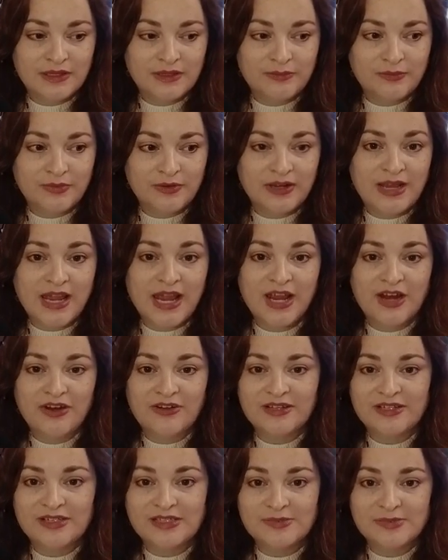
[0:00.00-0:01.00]

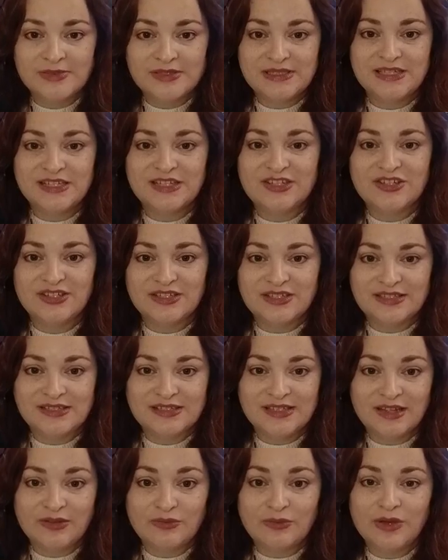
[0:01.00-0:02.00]
precarious positions.
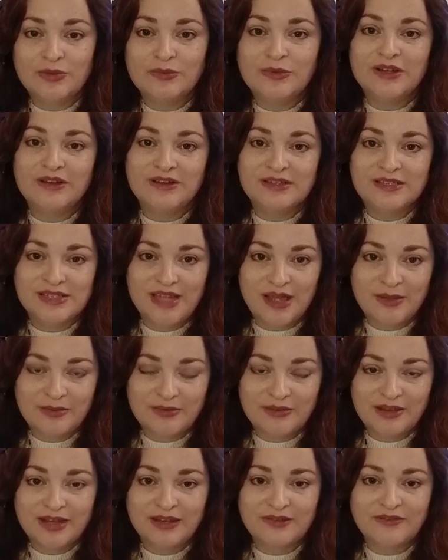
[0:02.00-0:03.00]
Like when we are
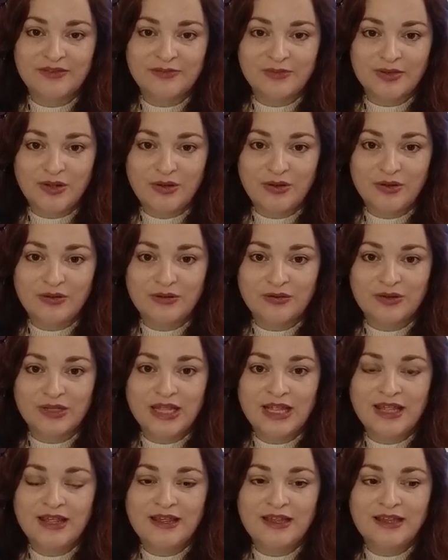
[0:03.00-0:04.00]
separated from the whole,
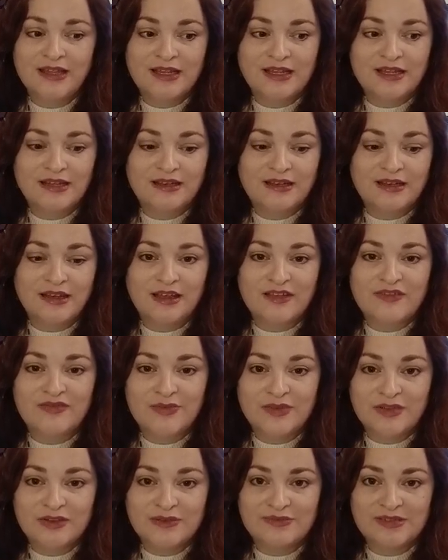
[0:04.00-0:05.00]
life
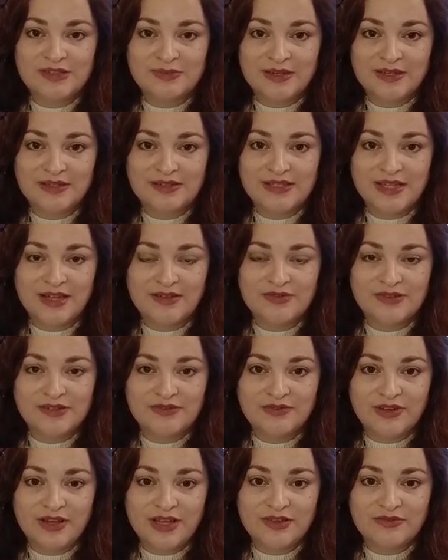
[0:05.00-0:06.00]
becomes about
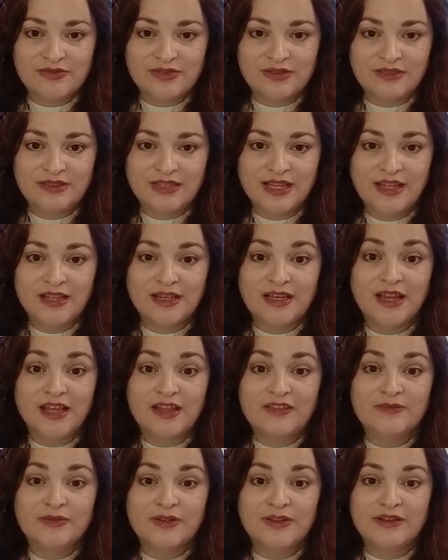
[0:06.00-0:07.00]
self-survival.
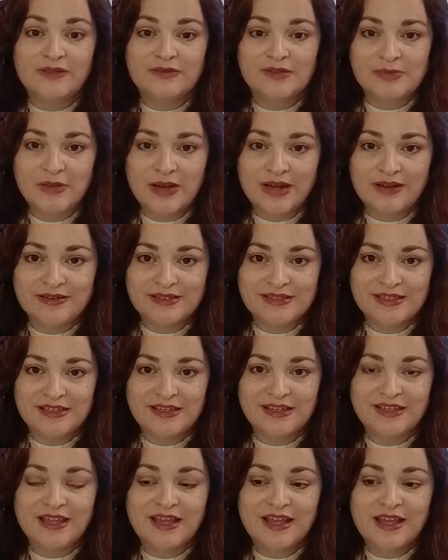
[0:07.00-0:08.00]
Life becomes
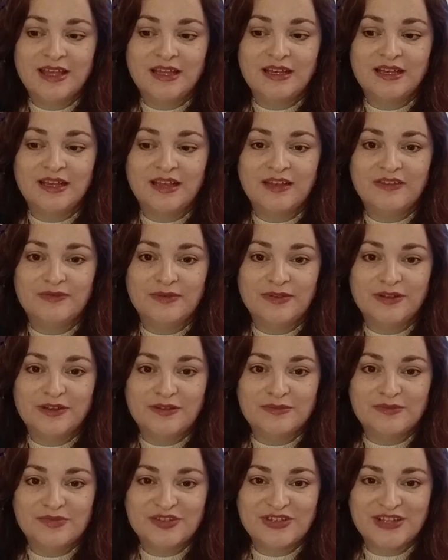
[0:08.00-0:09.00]
parasitic. Life
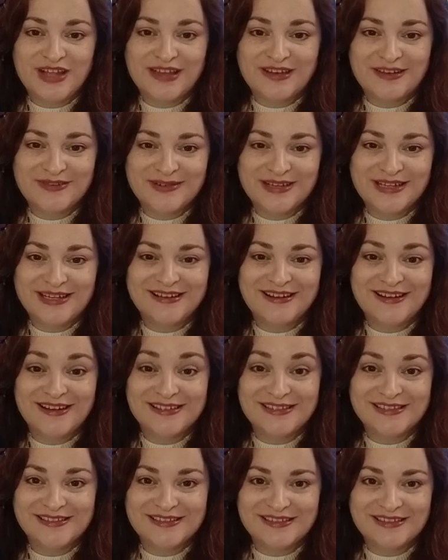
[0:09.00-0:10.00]
becomes shadowy and
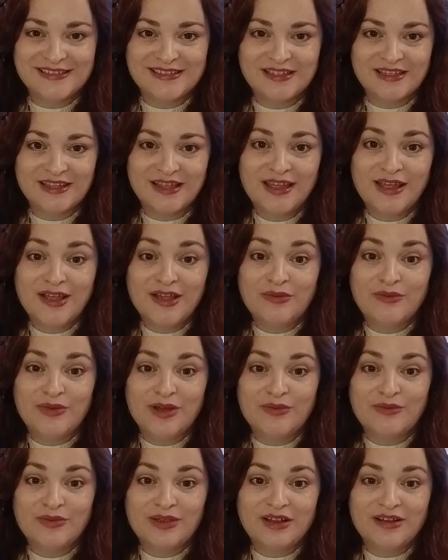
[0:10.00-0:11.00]
narcissistic.
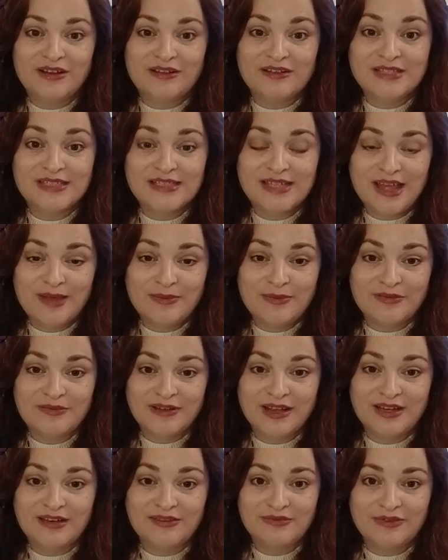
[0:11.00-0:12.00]
When we are
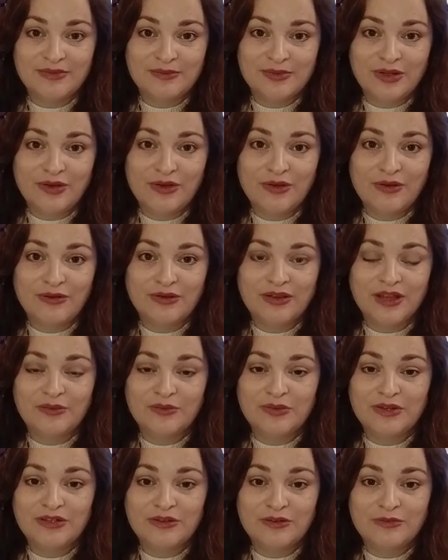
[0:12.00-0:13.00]
separated from the whole and
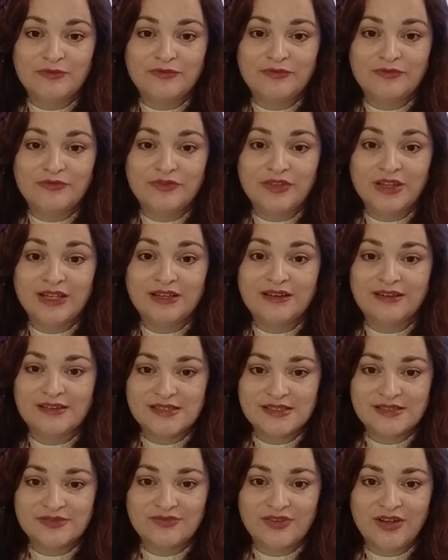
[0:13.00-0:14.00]
we don't feel our
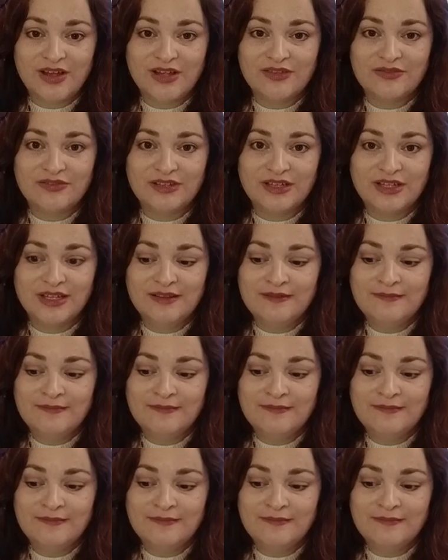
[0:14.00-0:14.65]
survival